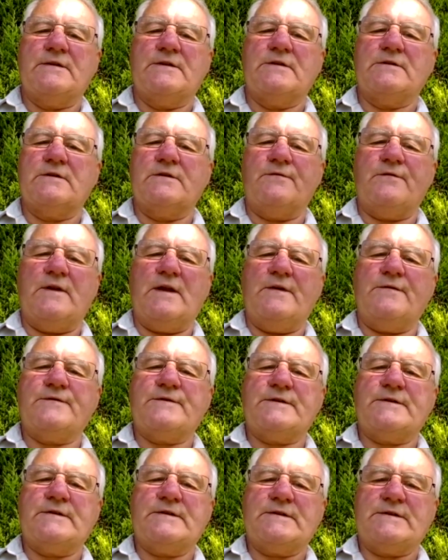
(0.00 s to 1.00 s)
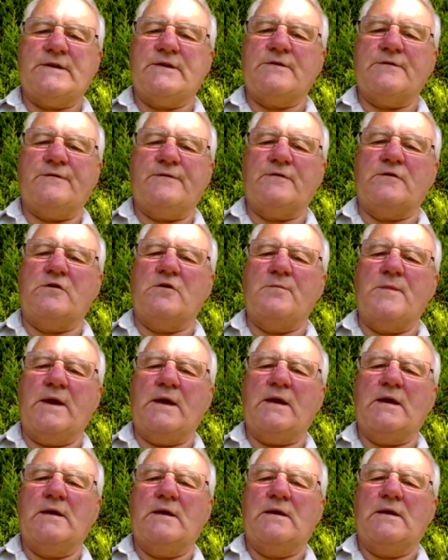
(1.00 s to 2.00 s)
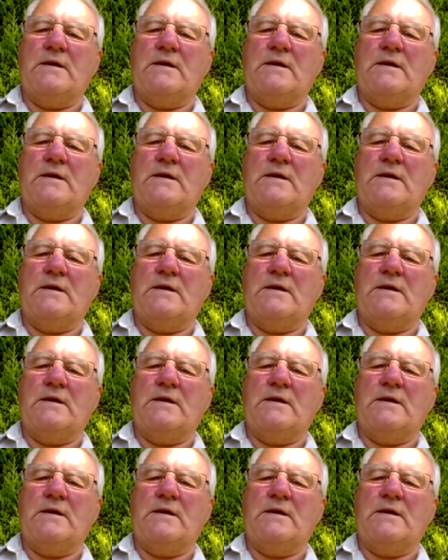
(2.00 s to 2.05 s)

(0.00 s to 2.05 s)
that have led to the forming